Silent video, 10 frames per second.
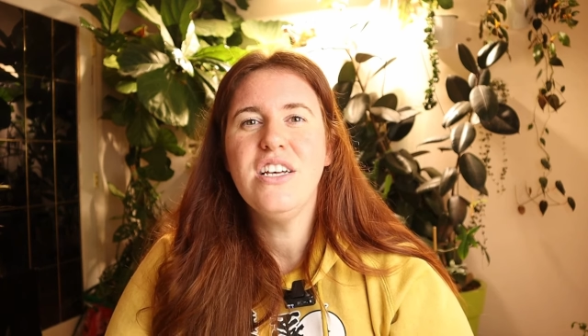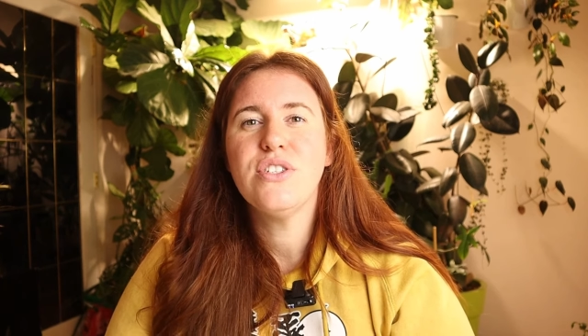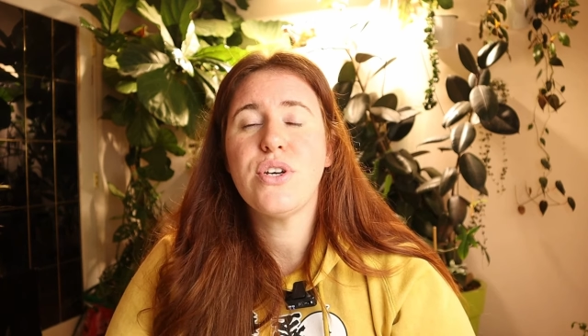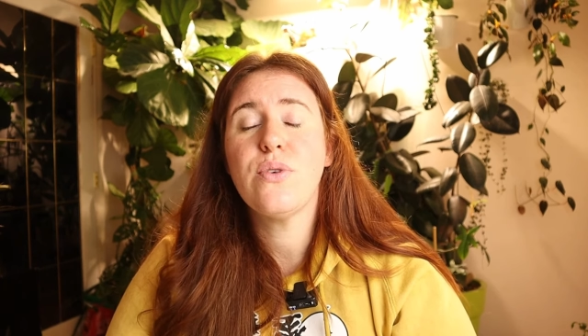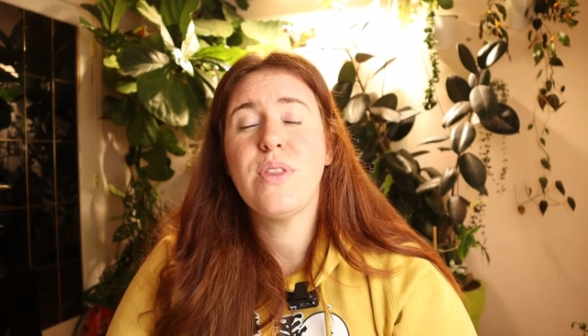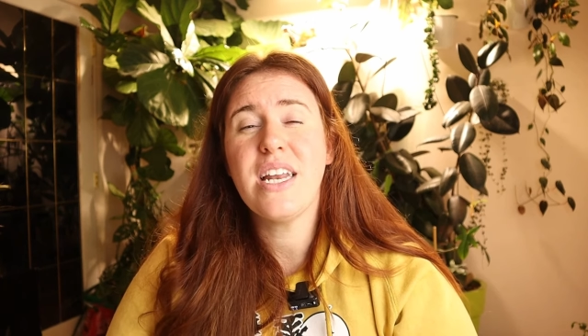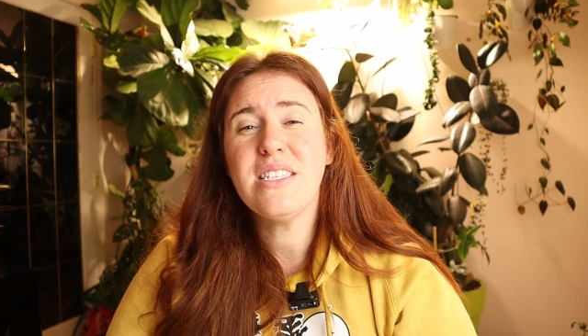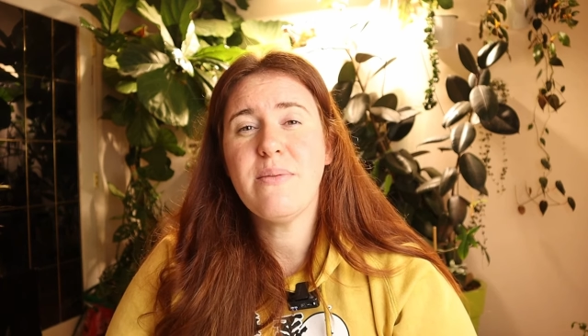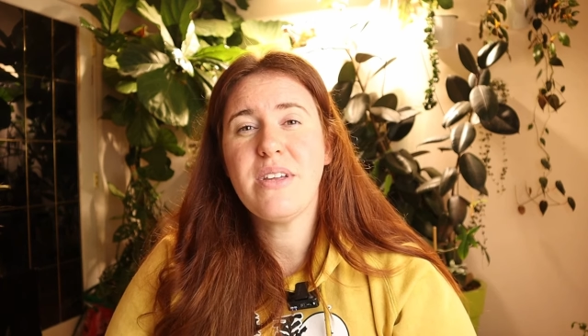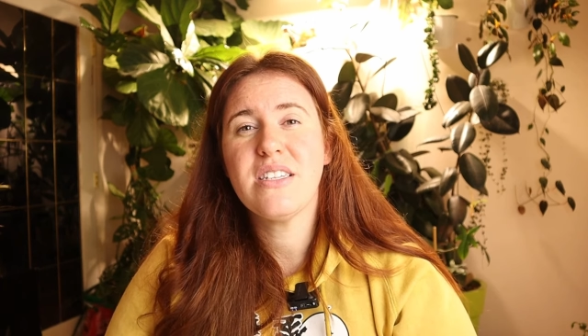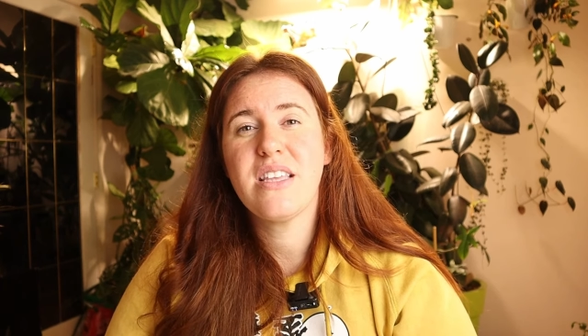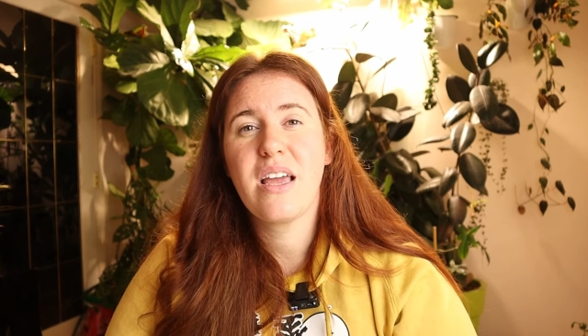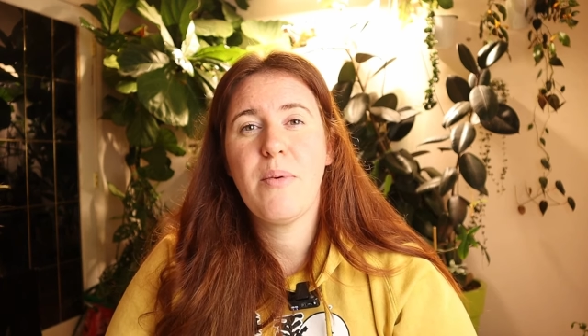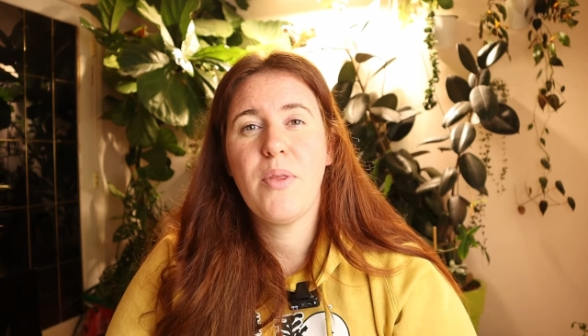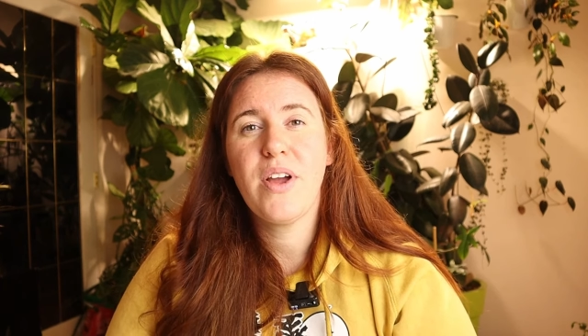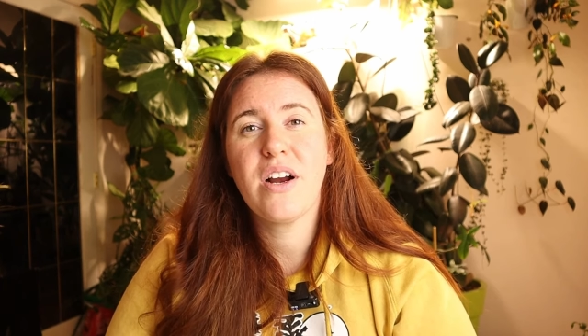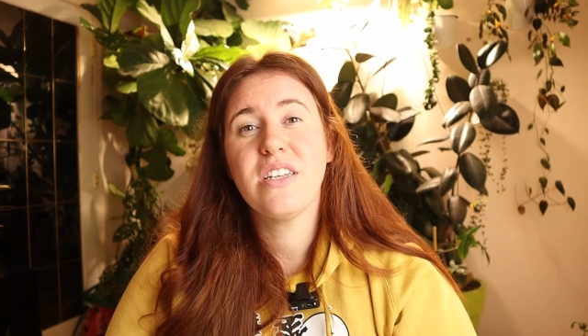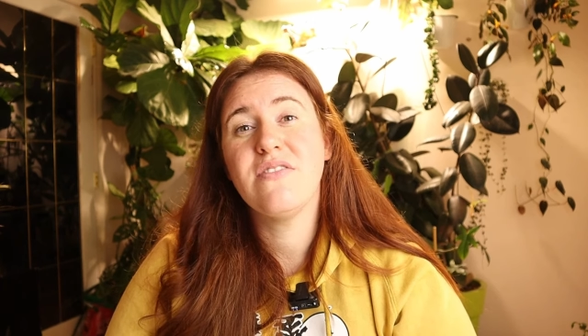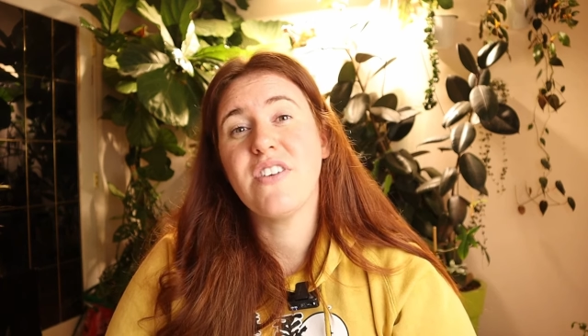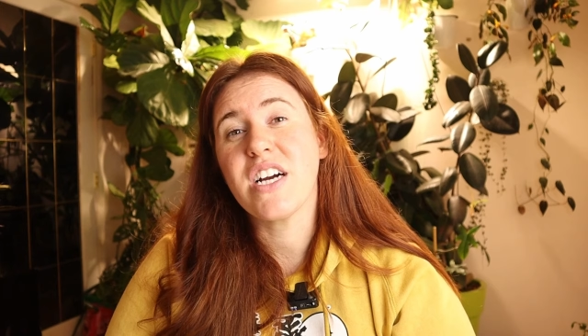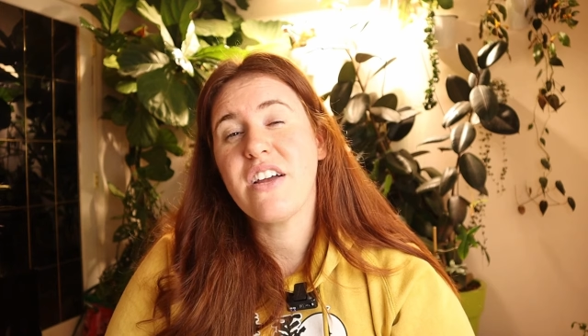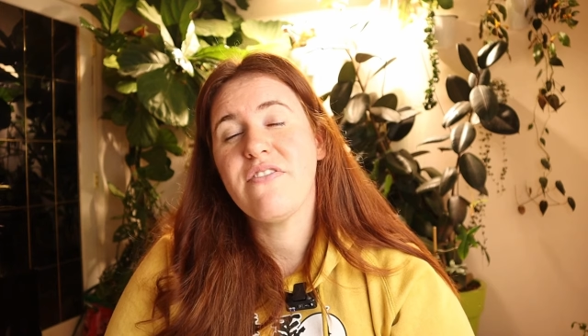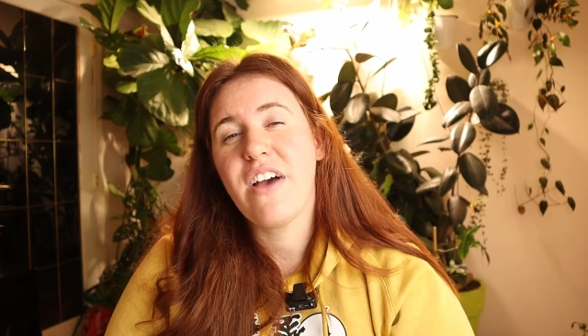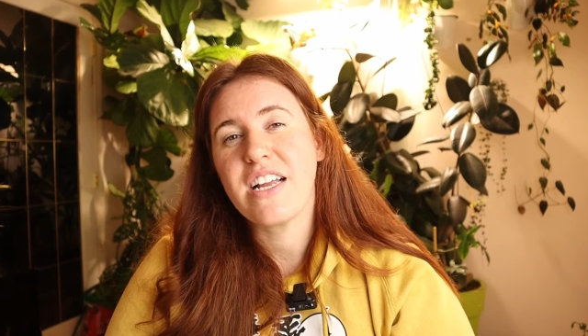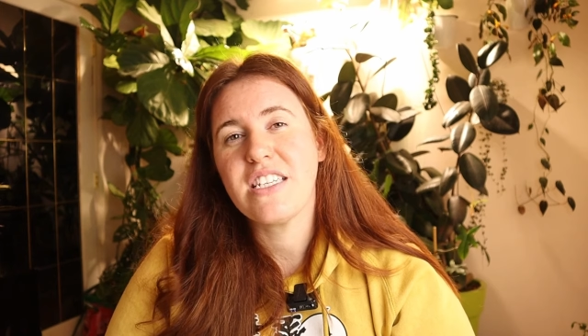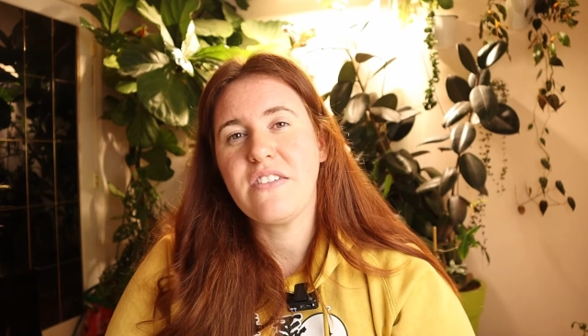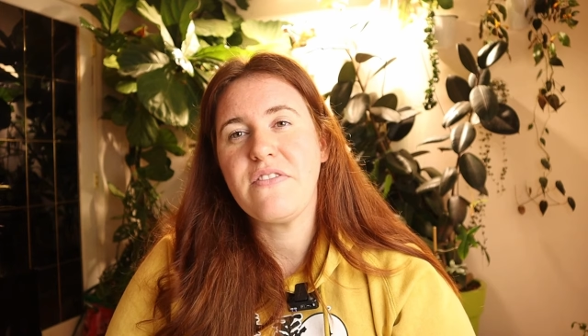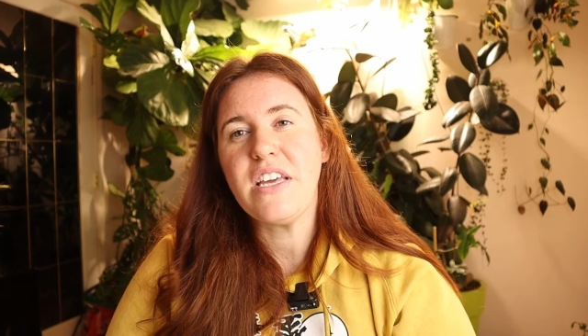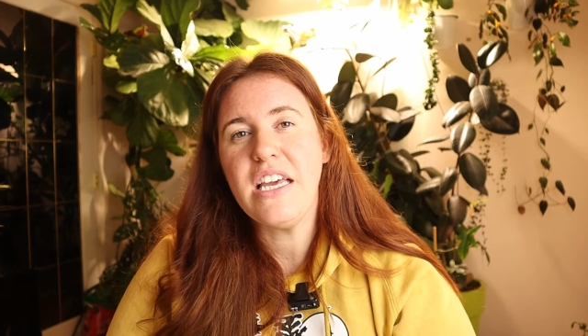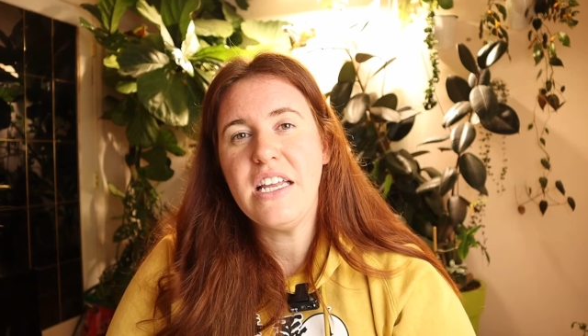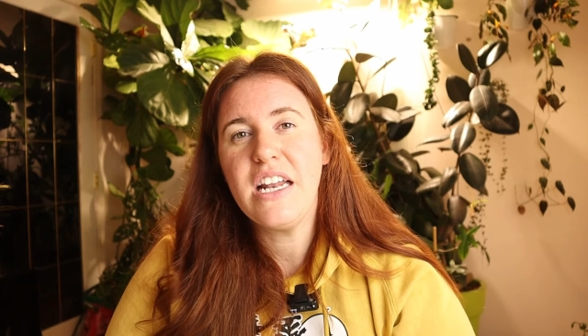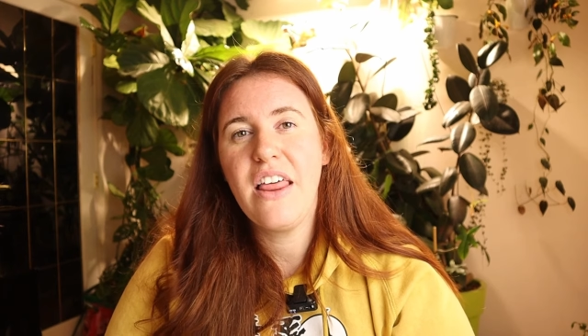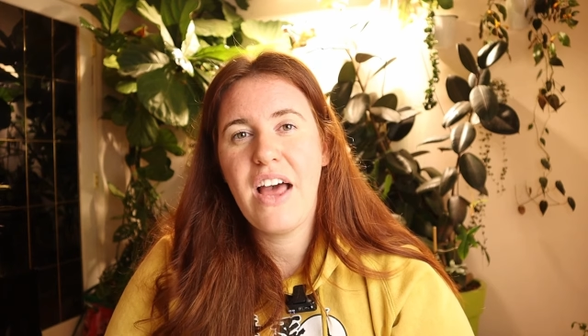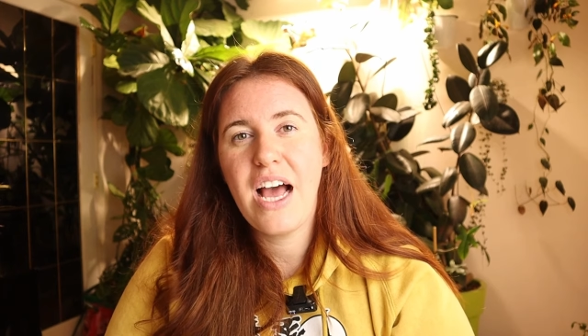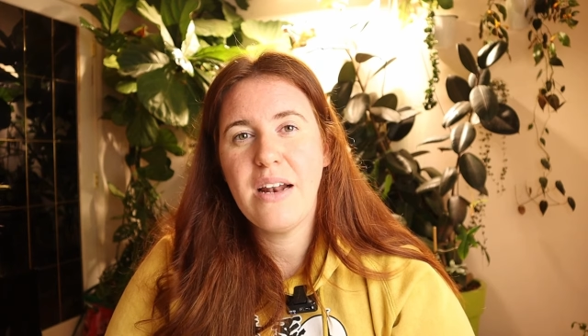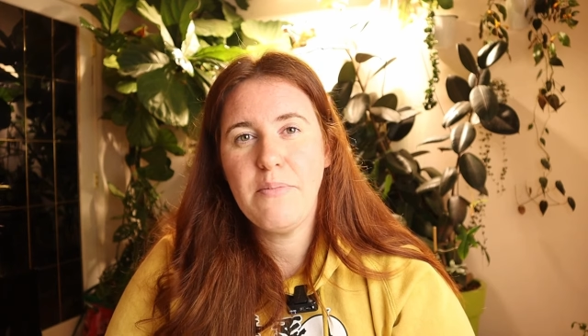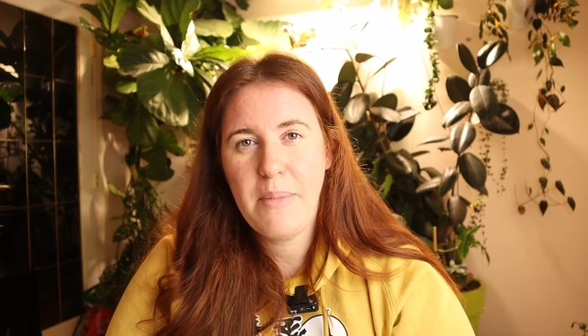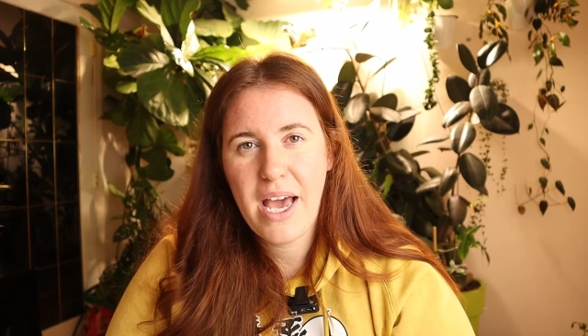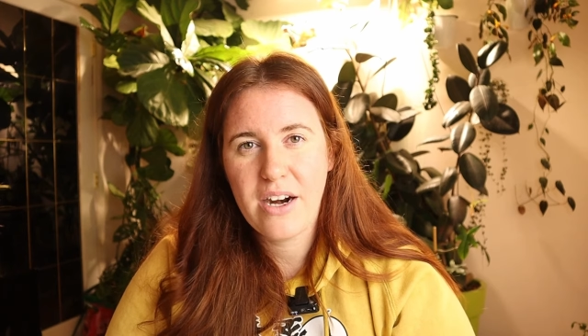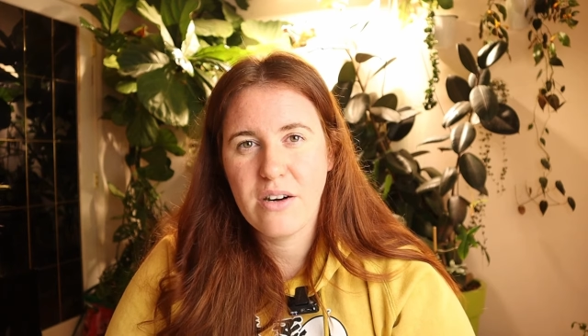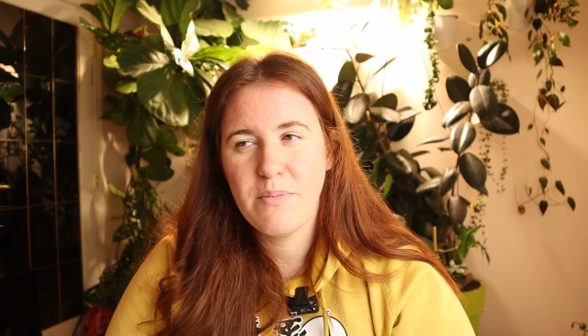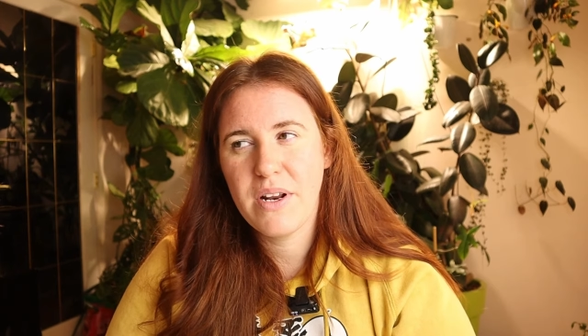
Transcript: So that is something to think about there. It is very effective in that manner.